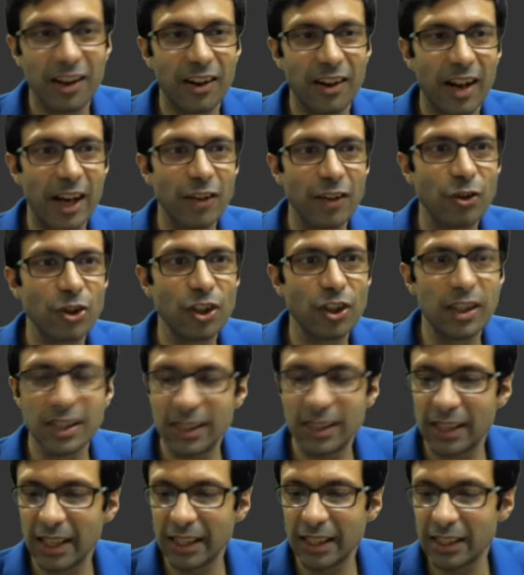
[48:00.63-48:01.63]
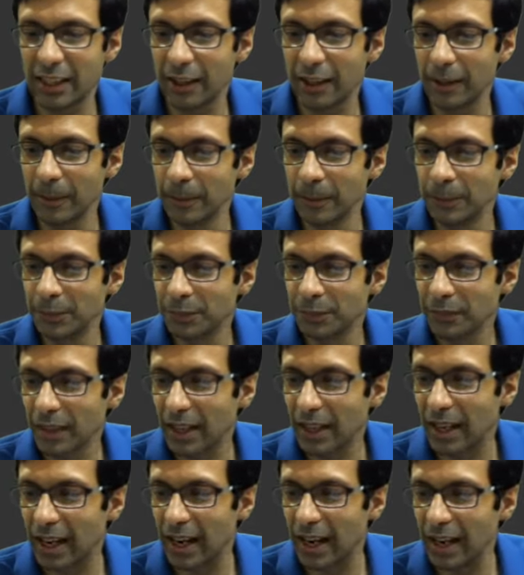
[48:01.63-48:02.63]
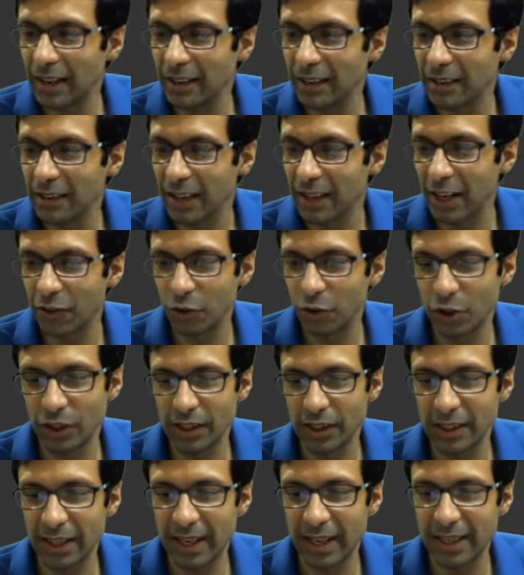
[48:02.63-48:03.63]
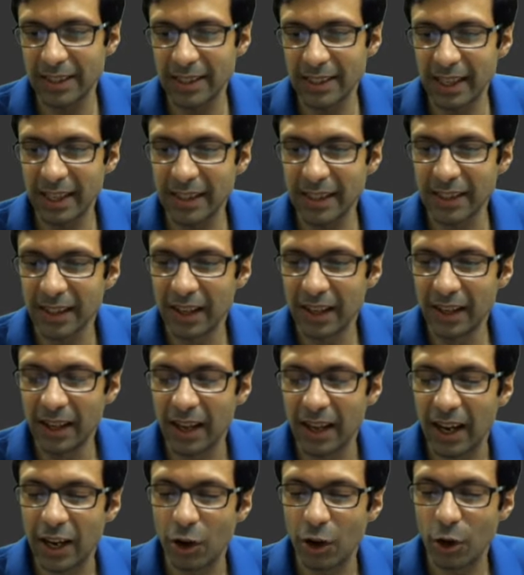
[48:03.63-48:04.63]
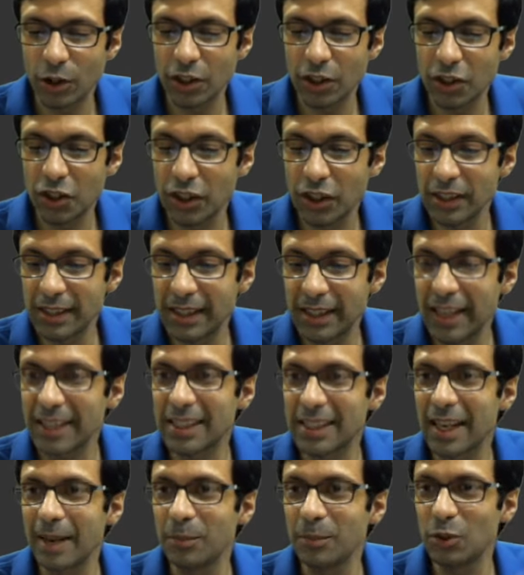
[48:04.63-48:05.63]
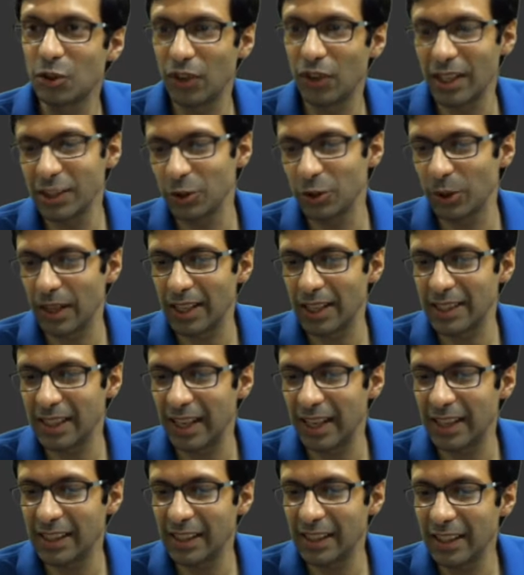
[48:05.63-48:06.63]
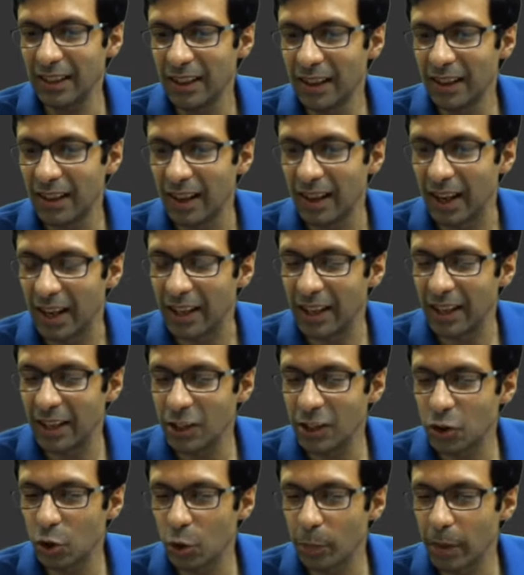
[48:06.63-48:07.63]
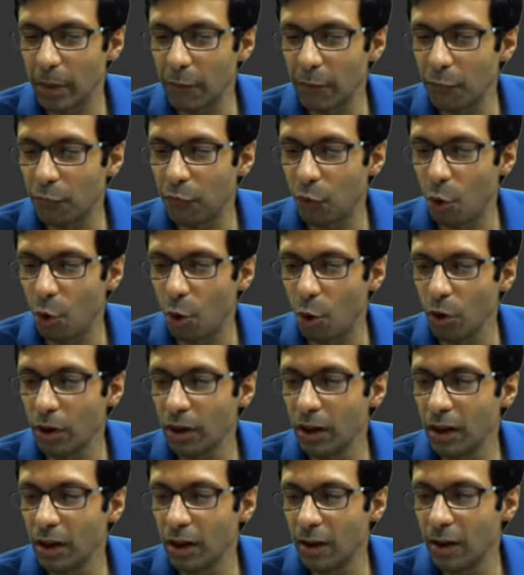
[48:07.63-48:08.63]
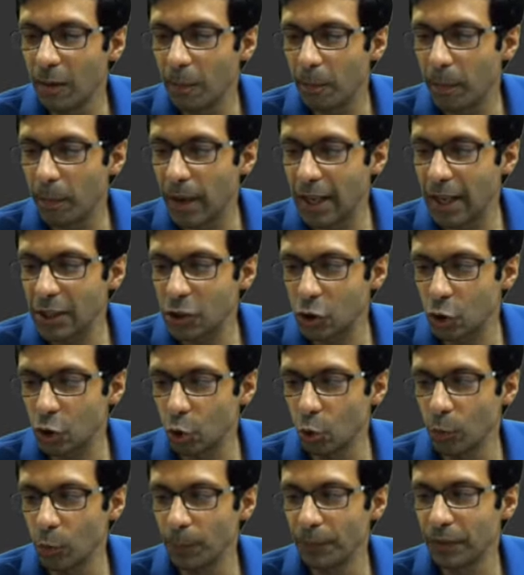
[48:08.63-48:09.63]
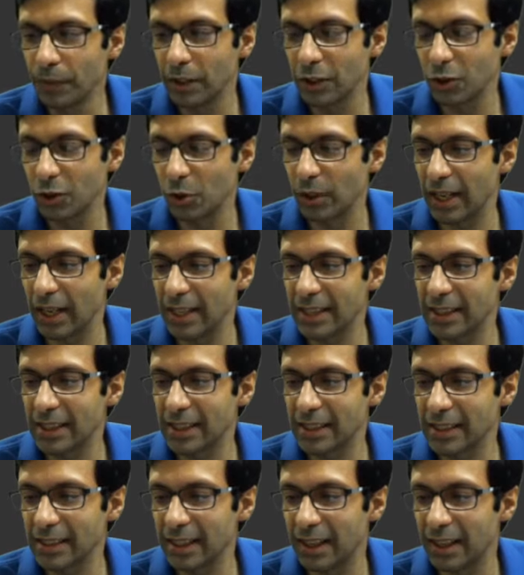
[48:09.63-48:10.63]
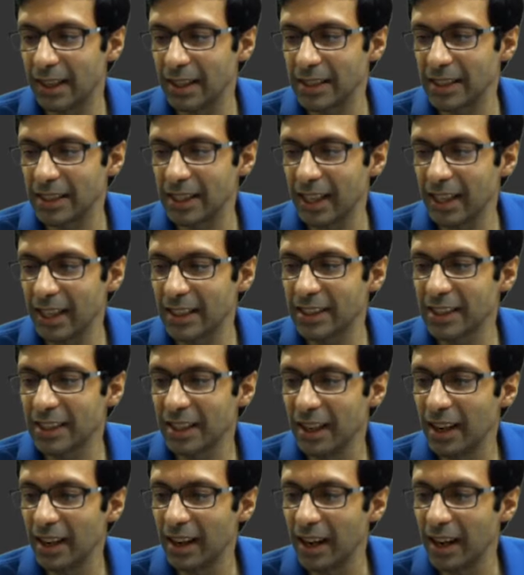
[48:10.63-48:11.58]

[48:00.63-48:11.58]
Nitrogen is 6 here. And nitrogen is again 6. And oxygen is 6 times 3, so that's 18. And here it's going to be 4. Plus 2, so that's 6,